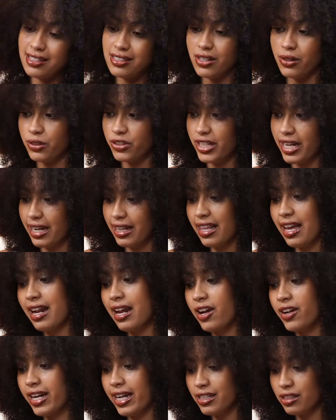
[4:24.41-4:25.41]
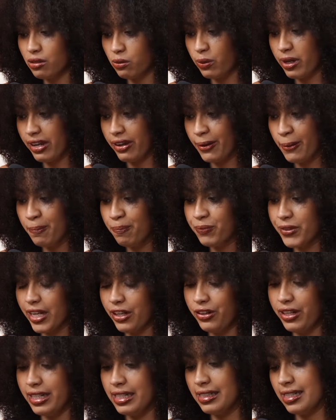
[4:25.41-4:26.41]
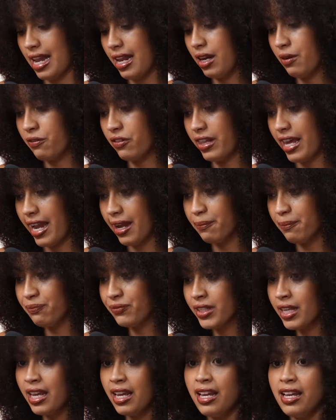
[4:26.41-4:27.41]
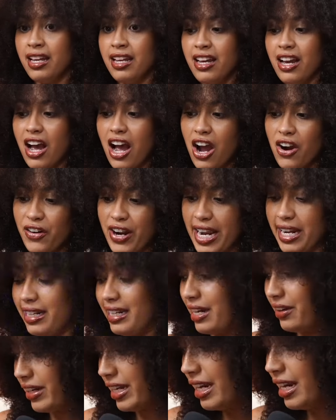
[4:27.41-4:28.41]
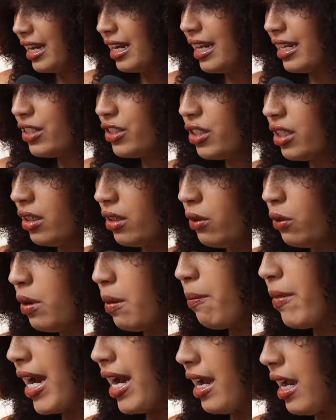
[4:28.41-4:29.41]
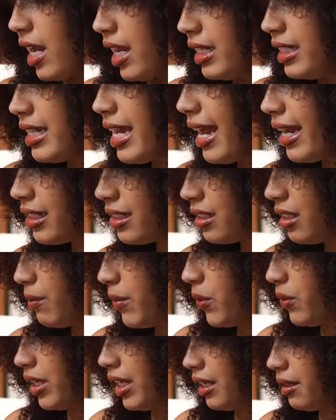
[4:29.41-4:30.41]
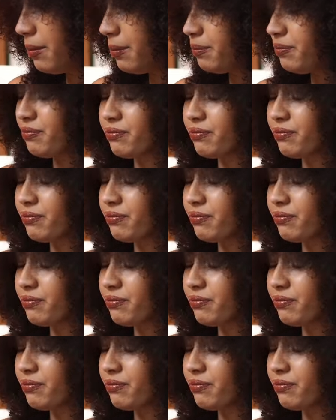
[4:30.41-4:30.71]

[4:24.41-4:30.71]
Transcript: So check that out as well and you can sign up for that. All right, now getting into my testimony.